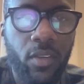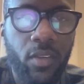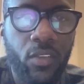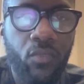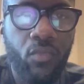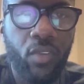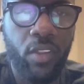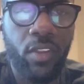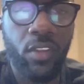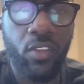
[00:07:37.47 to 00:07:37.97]
Just
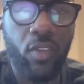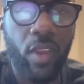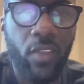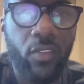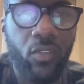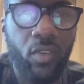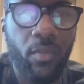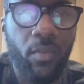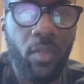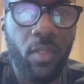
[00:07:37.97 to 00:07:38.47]
read the
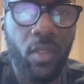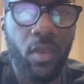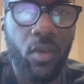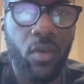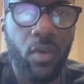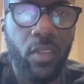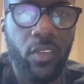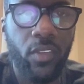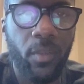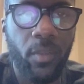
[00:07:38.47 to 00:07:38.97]
transcript
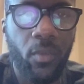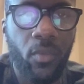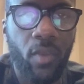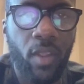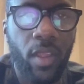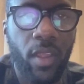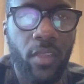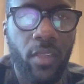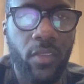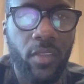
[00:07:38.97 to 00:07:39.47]
below and
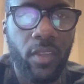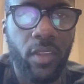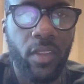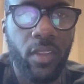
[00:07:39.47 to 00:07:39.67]
summarize it